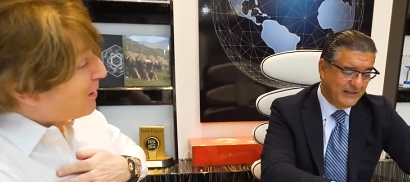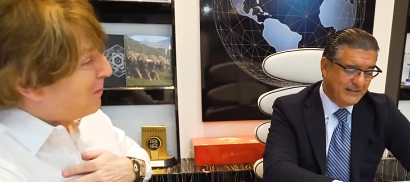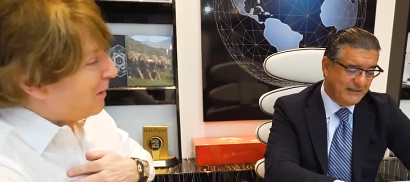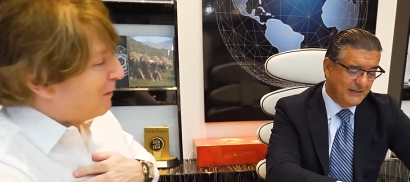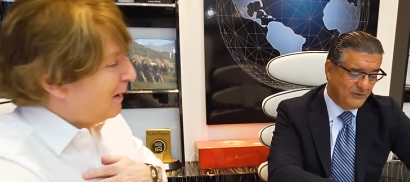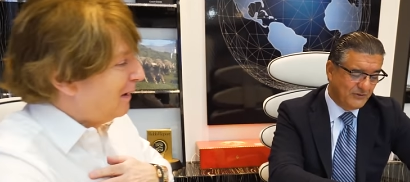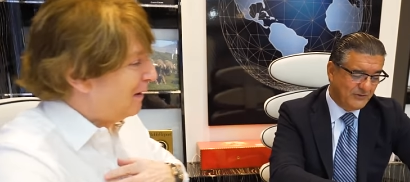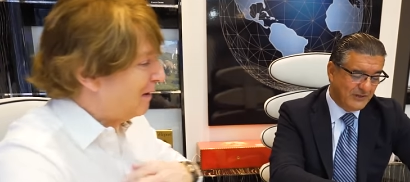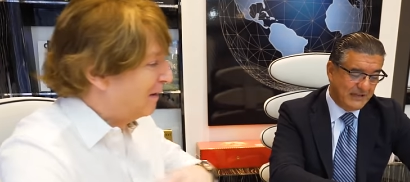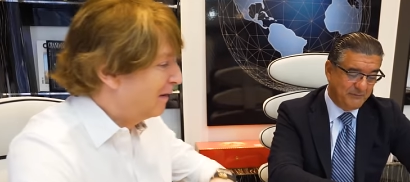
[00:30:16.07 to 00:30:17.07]
Speaker 1: customer, right?
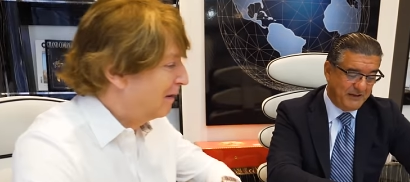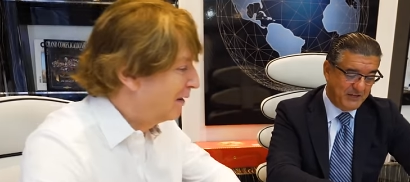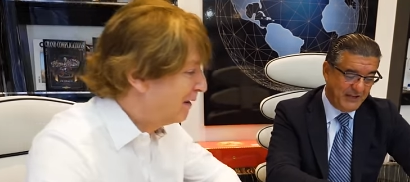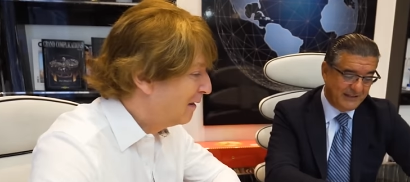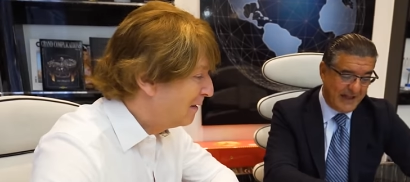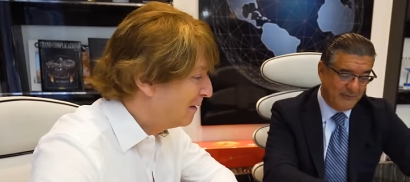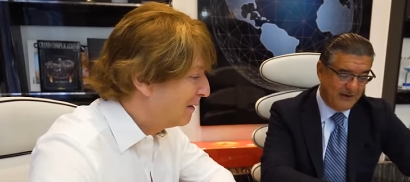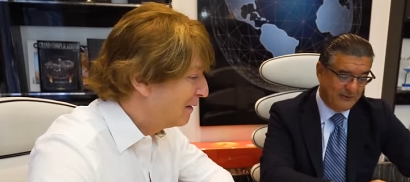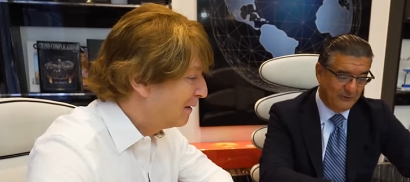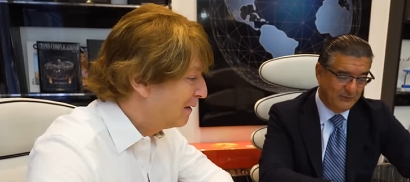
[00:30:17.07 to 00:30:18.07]
Just, especially on
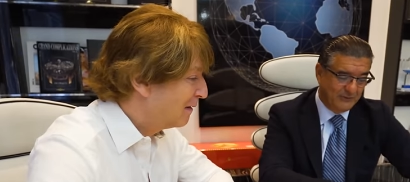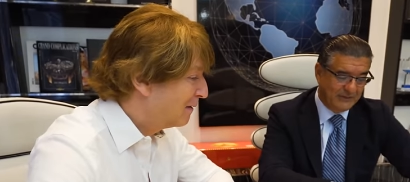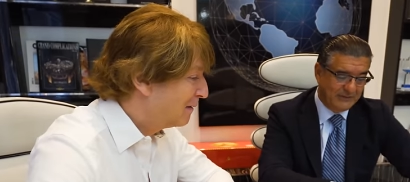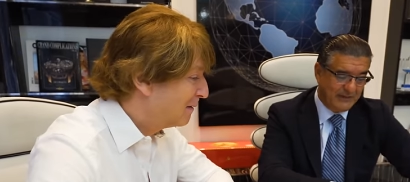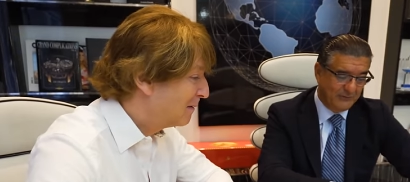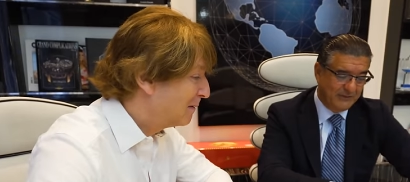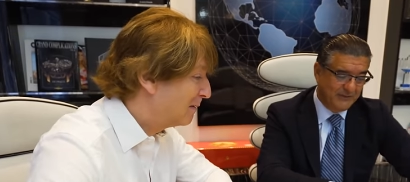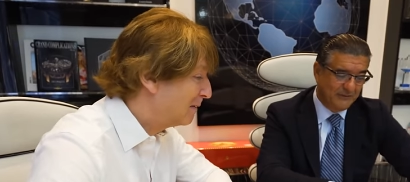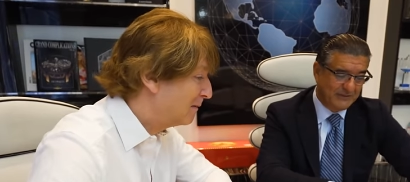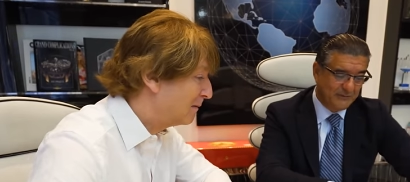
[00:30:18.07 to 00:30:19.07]
camera, I don't do this. I will
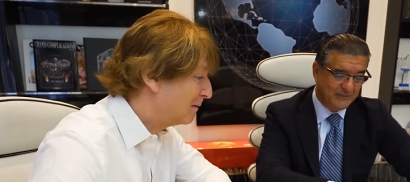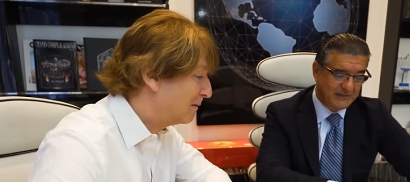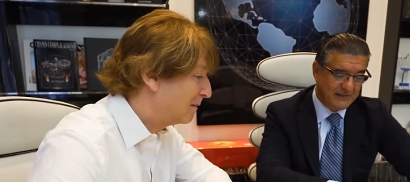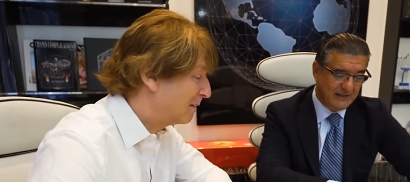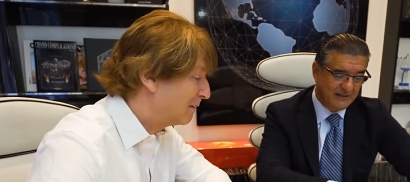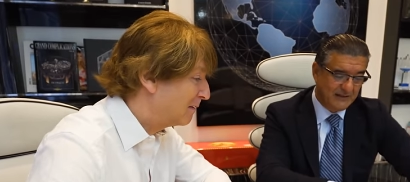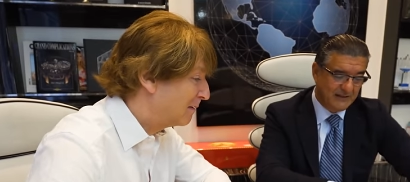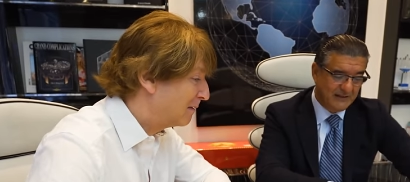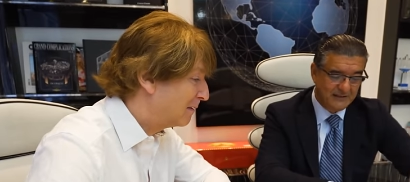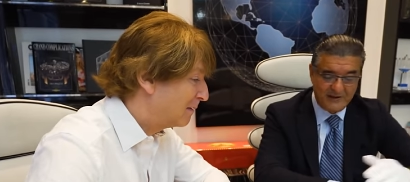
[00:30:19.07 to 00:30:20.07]
give you 10%.
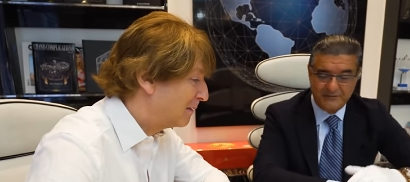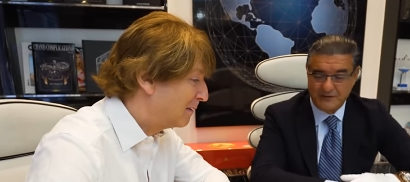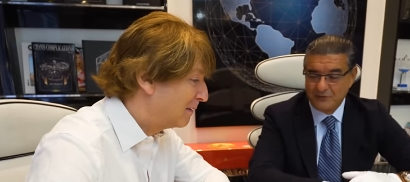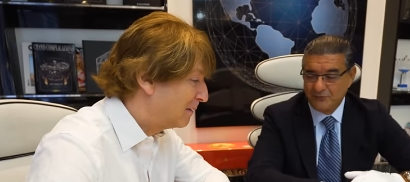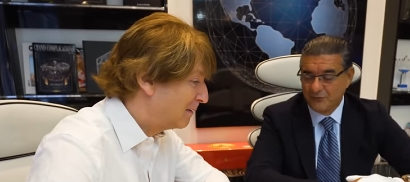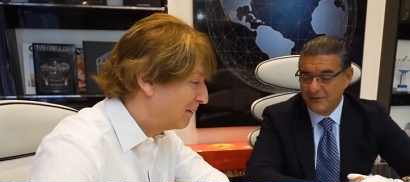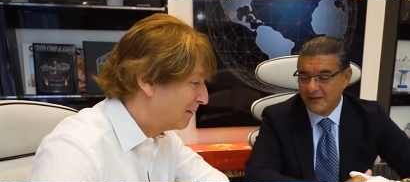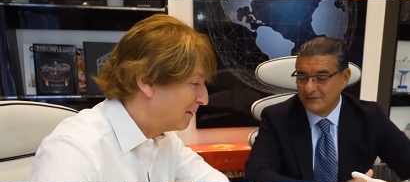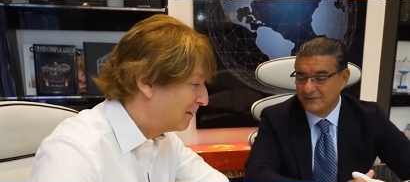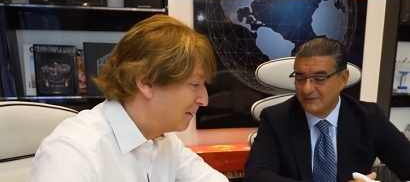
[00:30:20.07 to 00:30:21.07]
It's five hundred, four
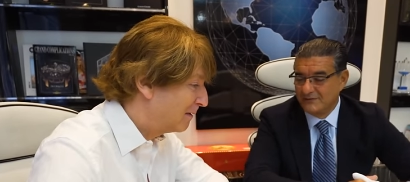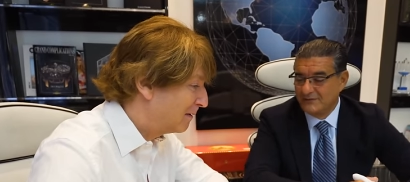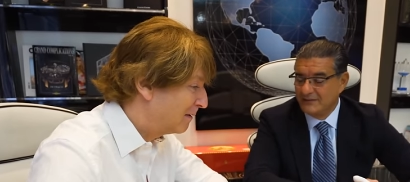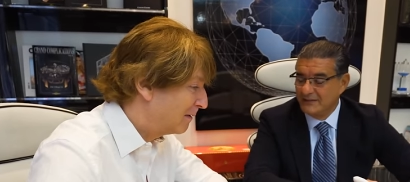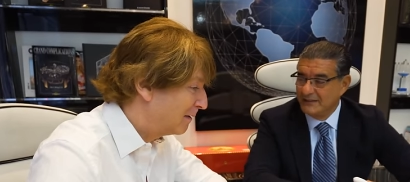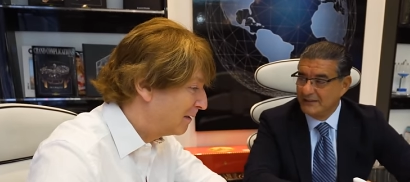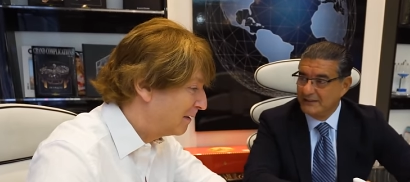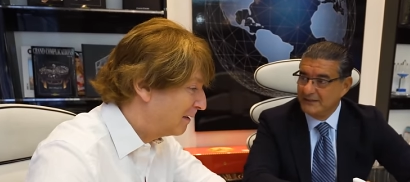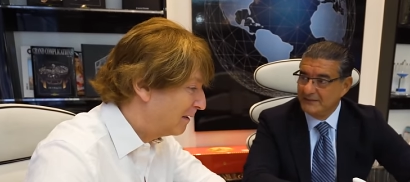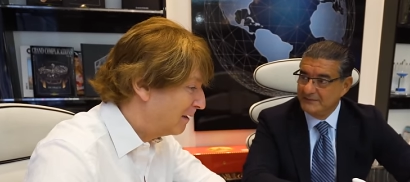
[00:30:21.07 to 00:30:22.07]
thousand.
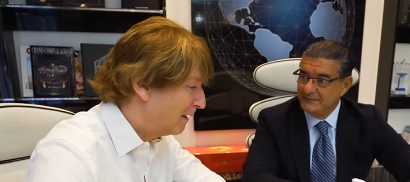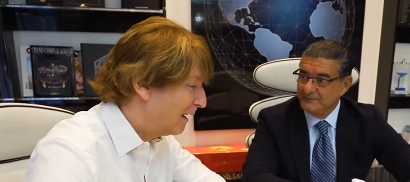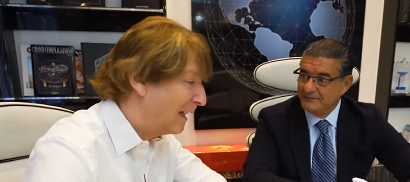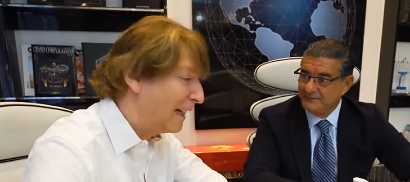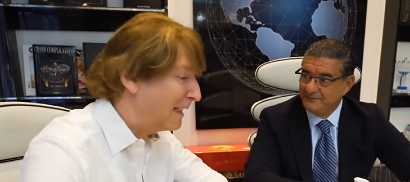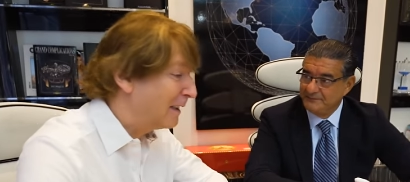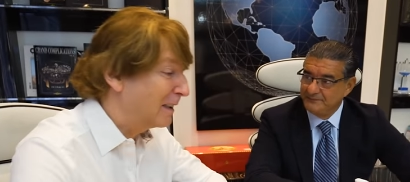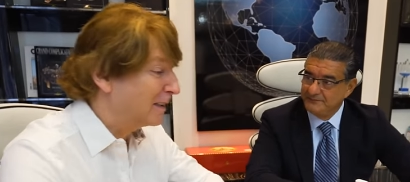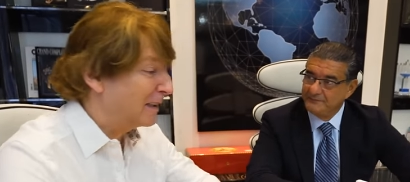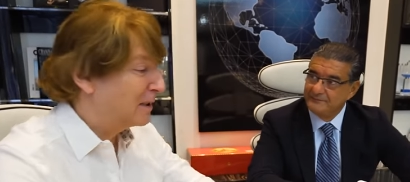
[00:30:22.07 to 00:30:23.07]

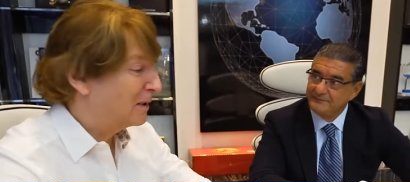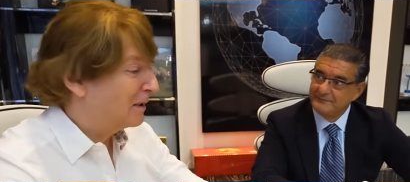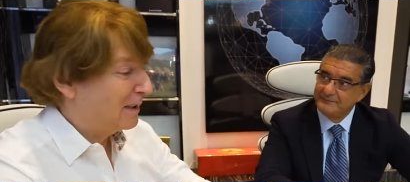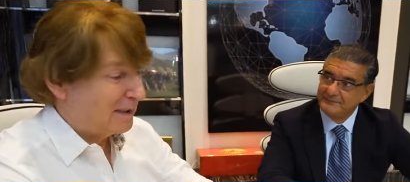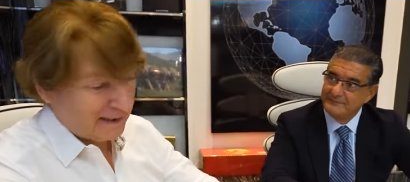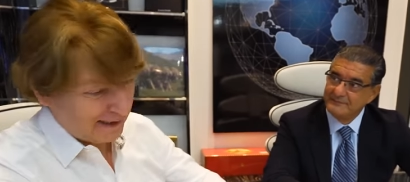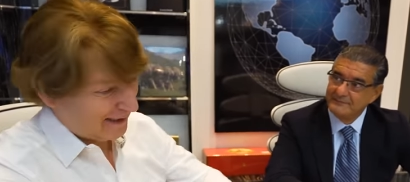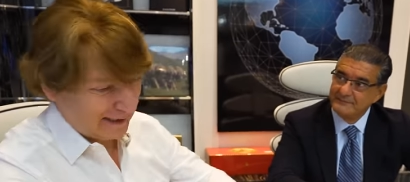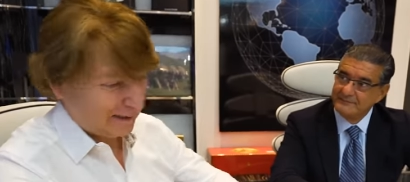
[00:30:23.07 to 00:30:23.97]
Uh, that's, a, that's a